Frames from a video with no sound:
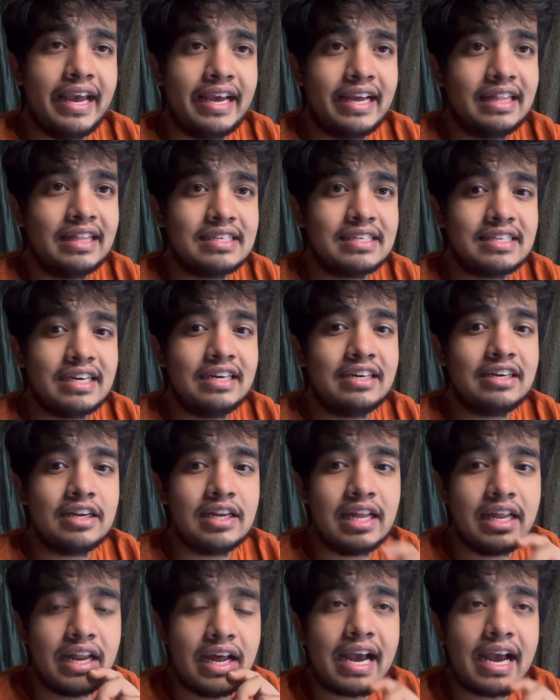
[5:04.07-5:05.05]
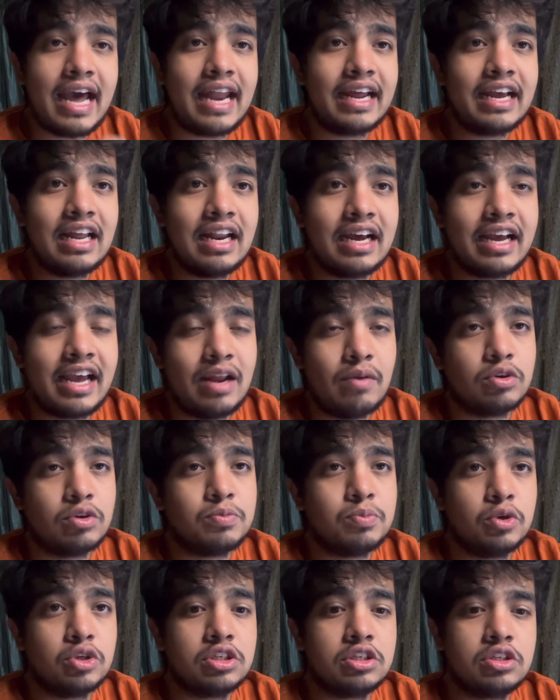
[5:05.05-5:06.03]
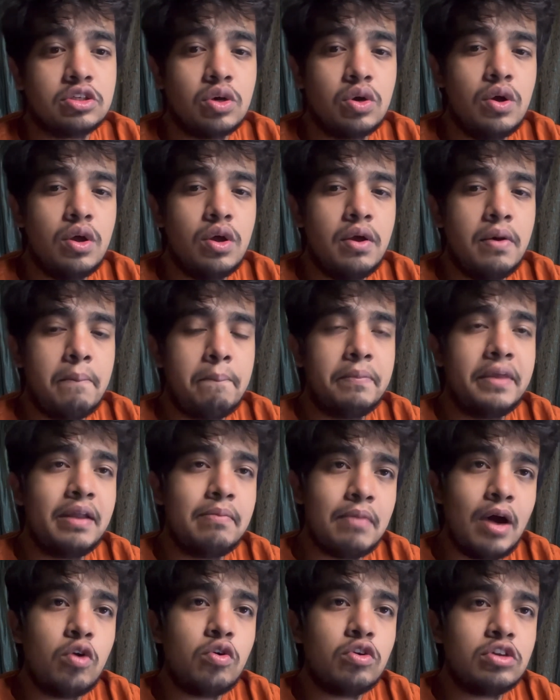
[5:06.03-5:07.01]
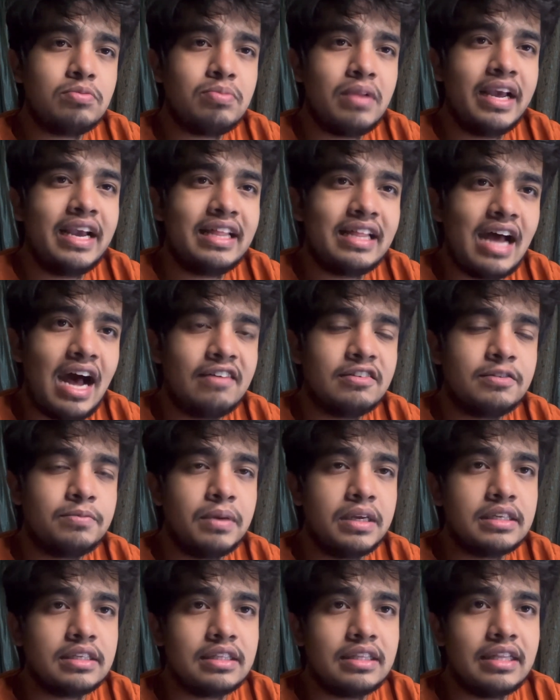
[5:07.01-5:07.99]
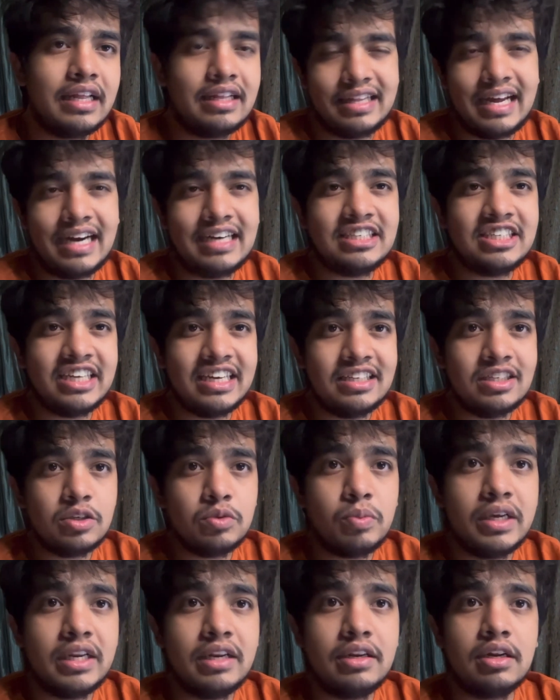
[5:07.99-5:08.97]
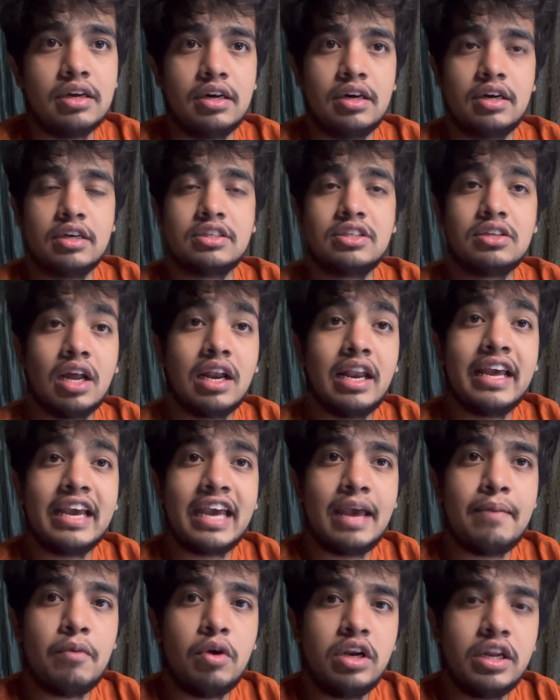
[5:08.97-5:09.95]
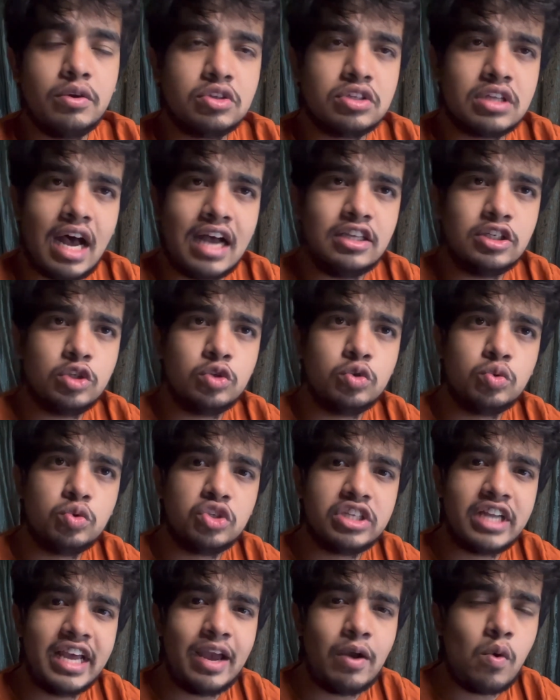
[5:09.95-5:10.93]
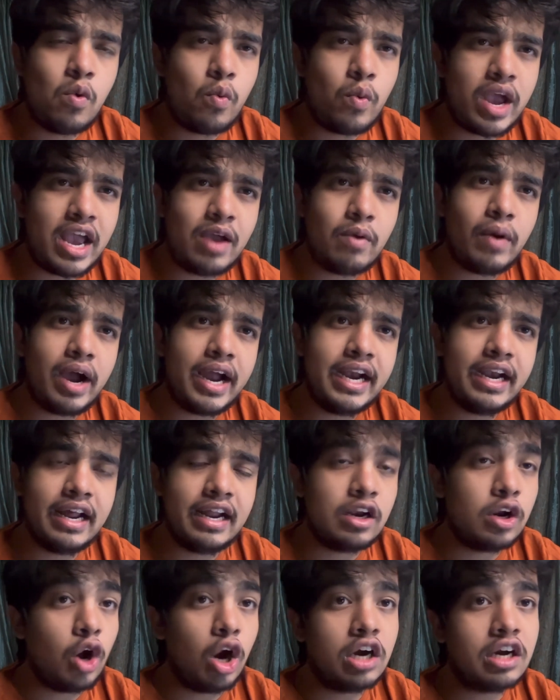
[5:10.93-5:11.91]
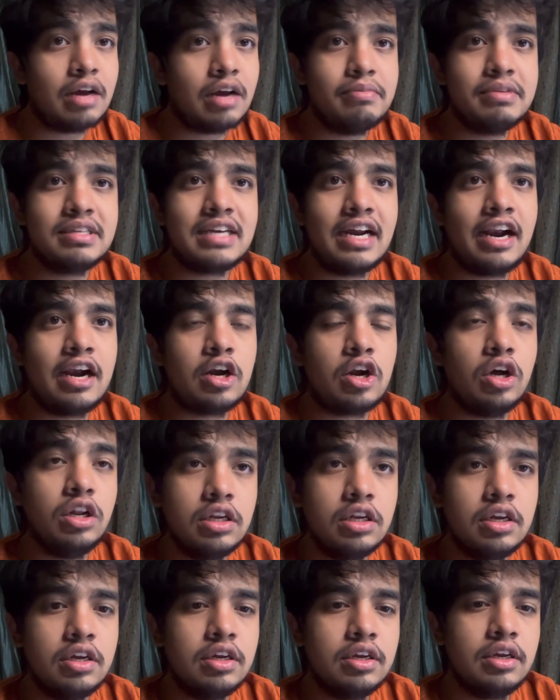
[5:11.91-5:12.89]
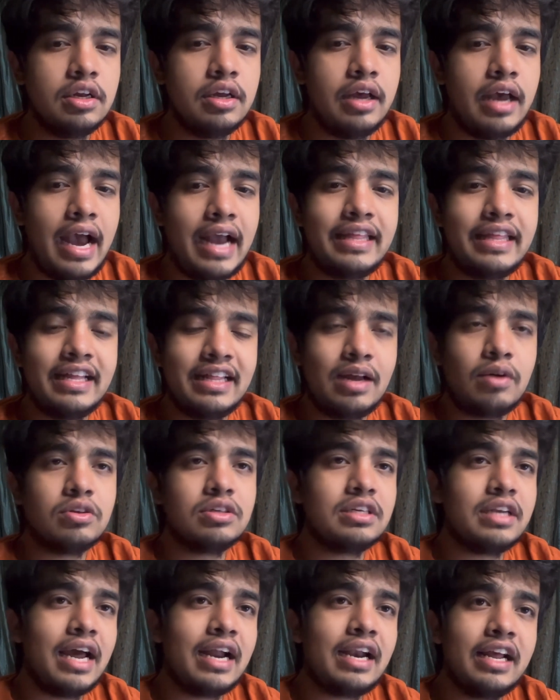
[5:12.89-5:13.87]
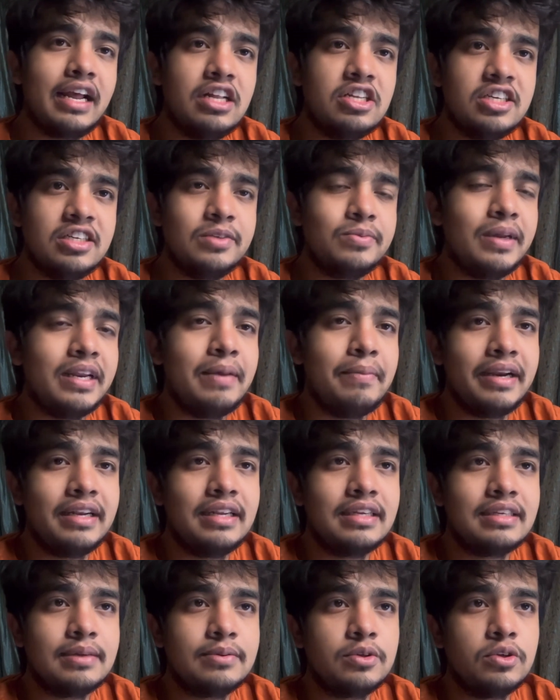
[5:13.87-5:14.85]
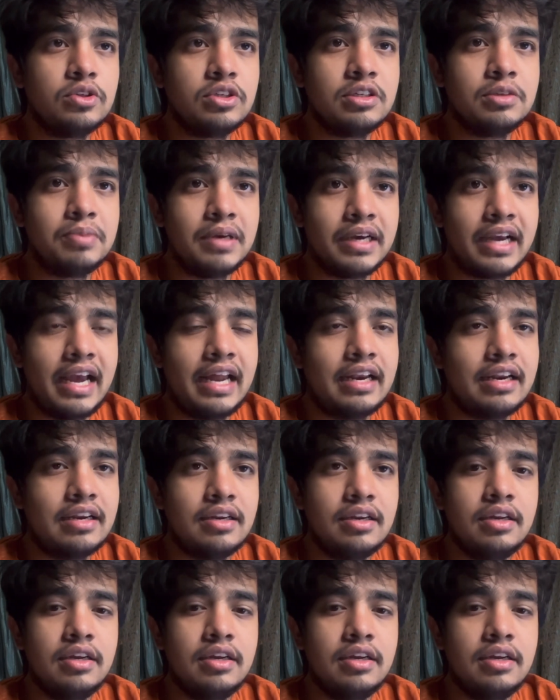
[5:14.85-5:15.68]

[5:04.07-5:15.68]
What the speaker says: in the central area. Gallagher again was pushed. So then Mount was playing in the half space. That changed when Sterling came on. He was asked to stay way wide and not come inside at all. I think there was a tactical change when he made the substitutions. But again,